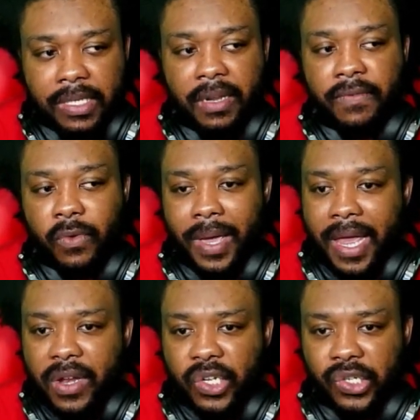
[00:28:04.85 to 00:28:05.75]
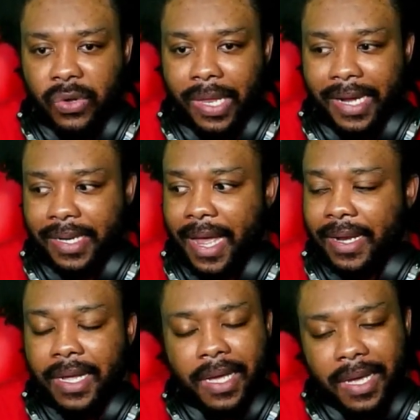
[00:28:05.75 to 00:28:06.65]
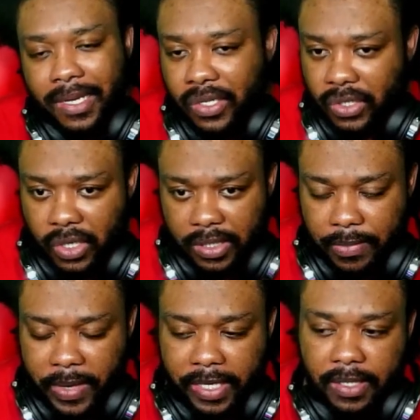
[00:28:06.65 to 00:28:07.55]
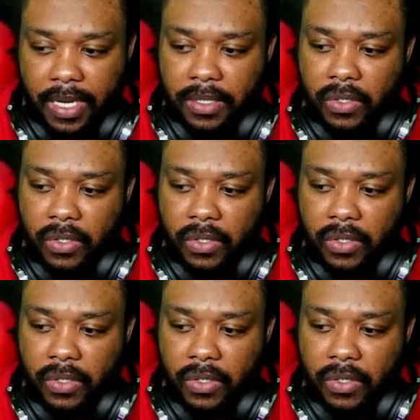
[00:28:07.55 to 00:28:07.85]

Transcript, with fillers: And if you end the show like that, just doesn't make sense.